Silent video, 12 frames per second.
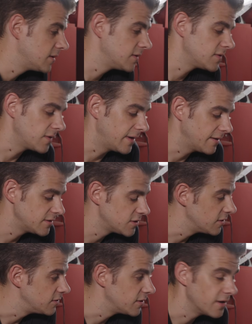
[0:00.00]
So now it
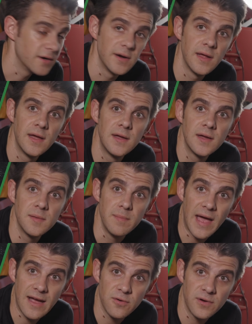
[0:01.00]
should turn
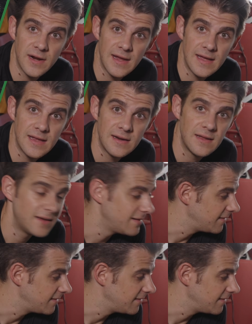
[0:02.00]
back on again.